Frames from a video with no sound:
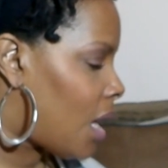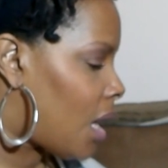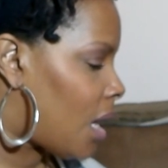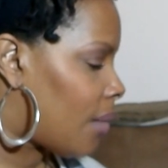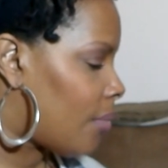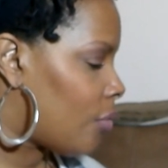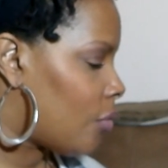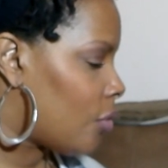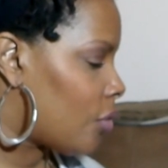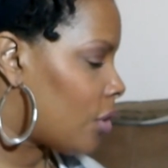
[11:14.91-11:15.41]

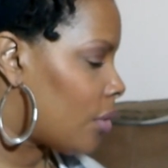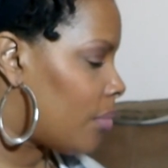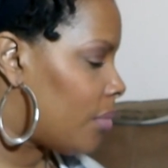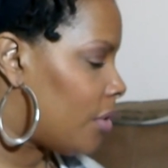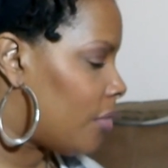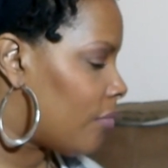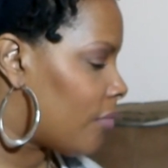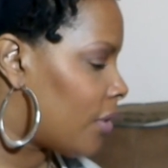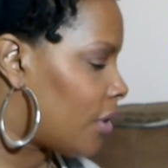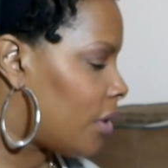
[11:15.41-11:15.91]
I'm going to
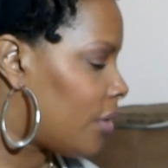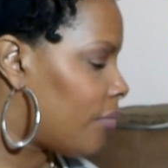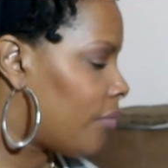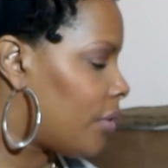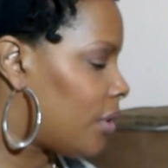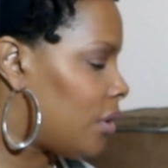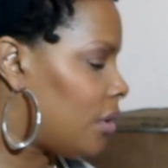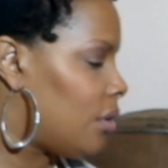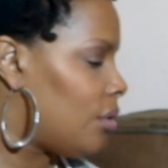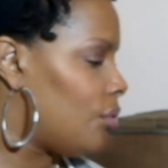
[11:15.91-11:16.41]
be really
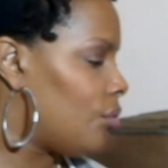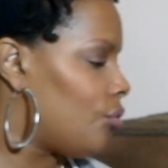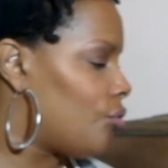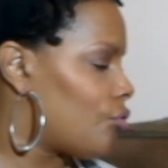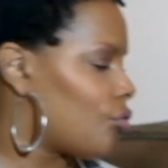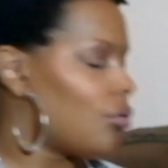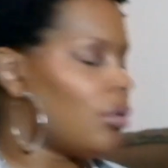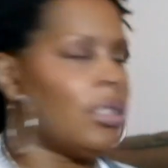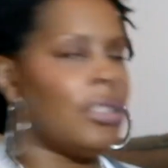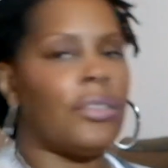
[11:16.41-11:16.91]
really
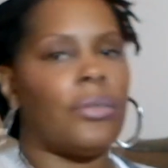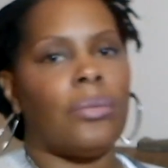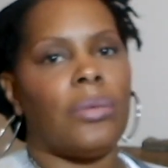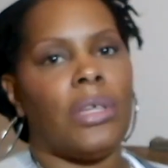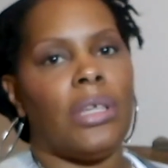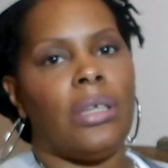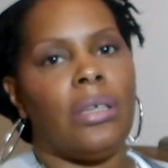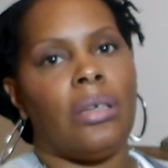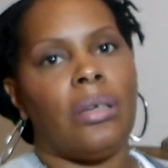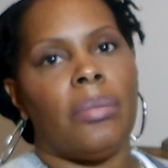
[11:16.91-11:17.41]
neutral this
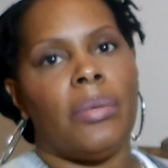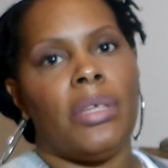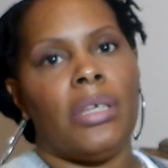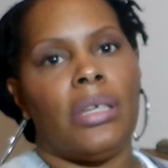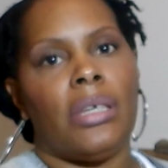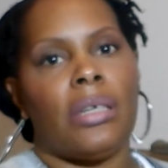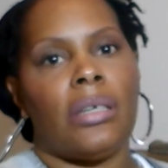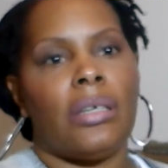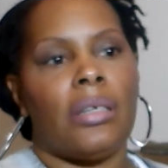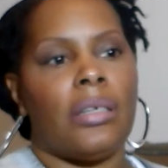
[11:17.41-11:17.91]
week
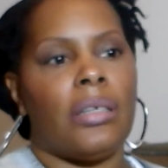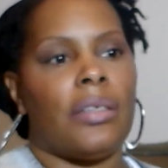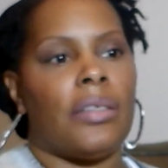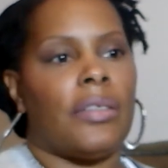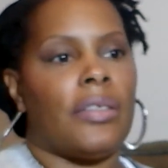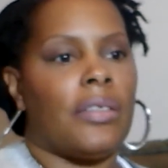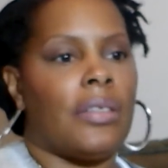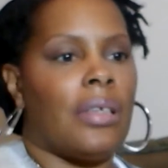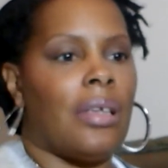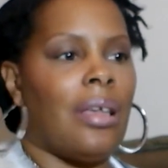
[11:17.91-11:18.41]

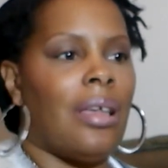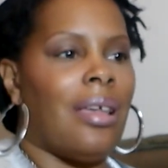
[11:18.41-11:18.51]
because